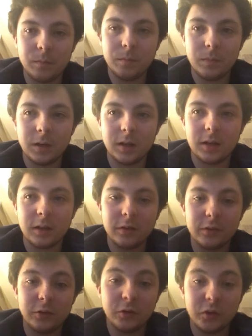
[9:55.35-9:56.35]
my
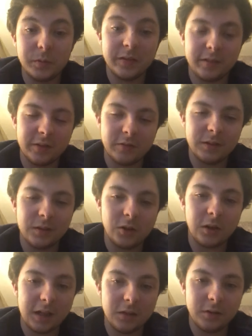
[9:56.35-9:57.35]
soon-to-be
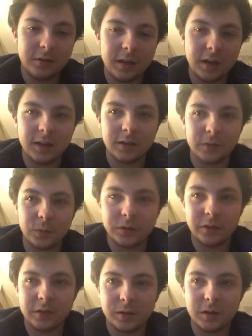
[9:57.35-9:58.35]
sister-in-law, Helen, and I want
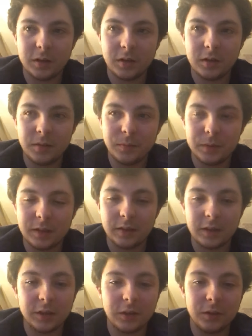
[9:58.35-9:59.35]
to say a big
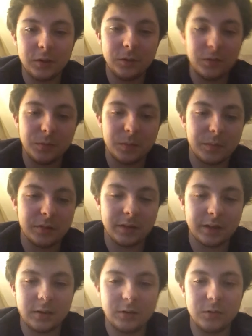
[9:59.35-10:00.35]
thank you to my brother,
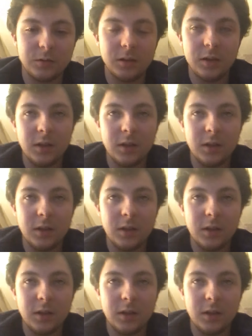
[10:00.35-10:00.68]
Daniel.